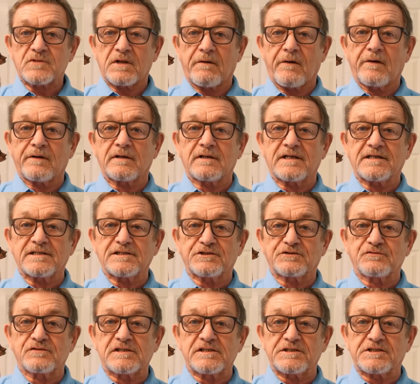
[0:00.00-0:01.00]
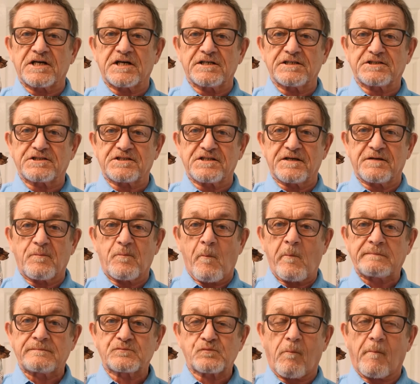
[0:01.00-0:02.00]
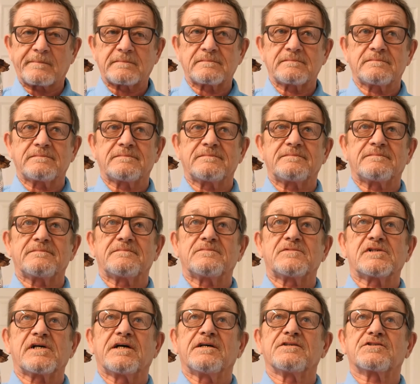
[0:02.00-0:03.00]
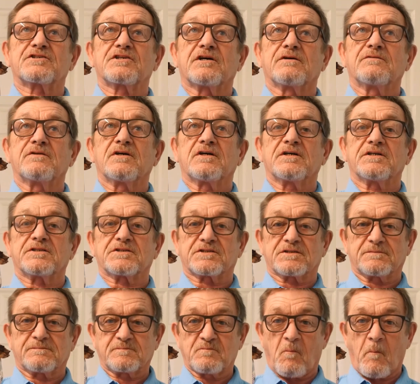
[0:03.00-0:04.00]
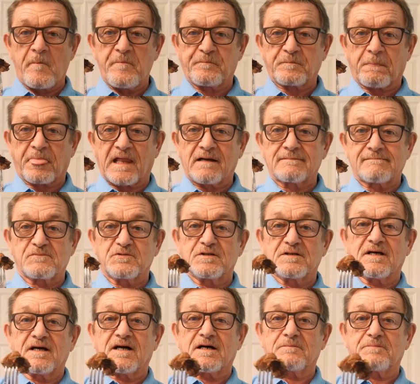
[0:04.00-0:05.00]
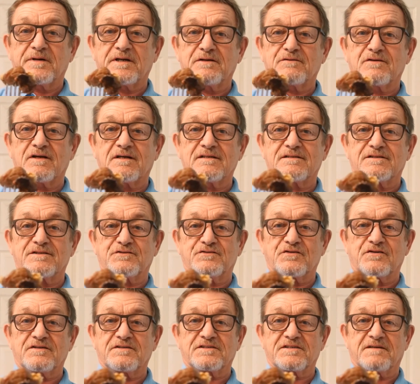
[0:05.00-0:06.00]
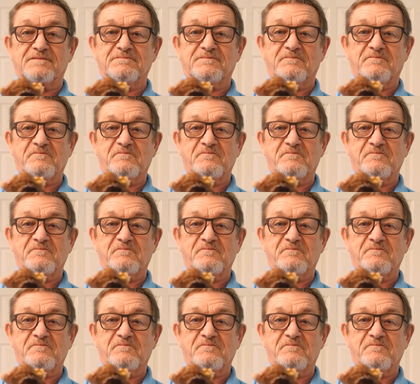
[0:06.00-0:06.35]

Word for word: Oh, that is really tasty. Mmm, that is so nice. I bet you'd like to try some.